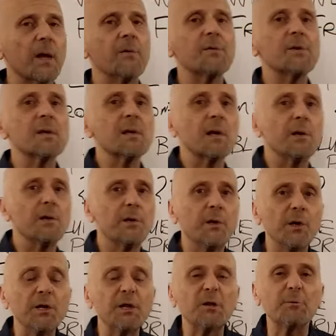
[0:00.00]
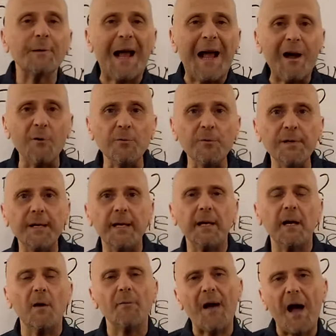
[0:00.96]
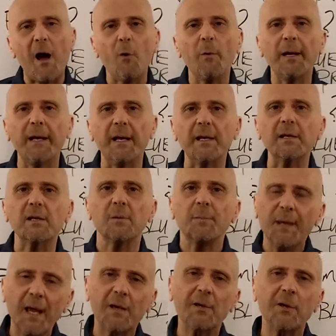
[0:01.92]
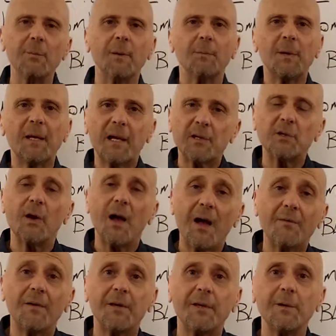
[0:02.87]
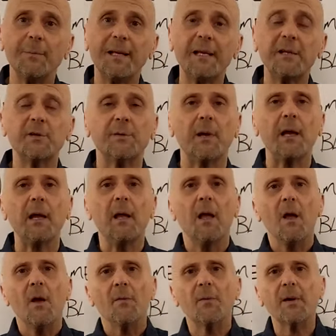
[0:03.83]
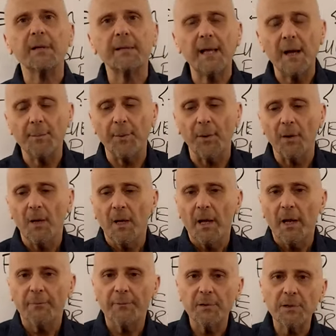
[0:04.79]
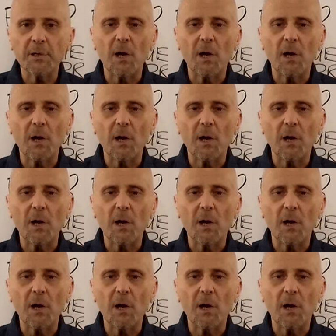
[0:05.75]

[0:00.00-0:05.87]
gives us a good grounding of how it is to be a human because you have a human history. For example, if we're